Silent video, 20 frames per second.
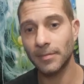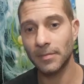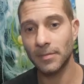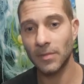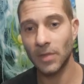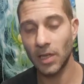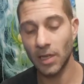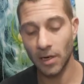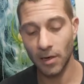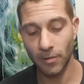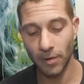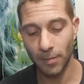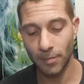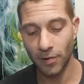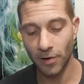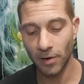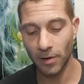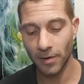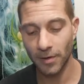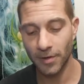we
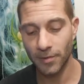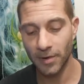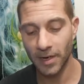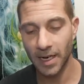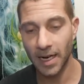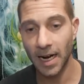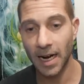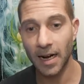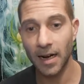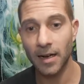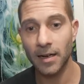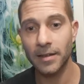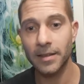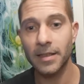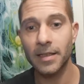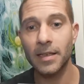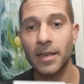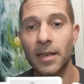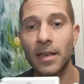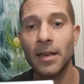pulled 3
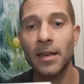cards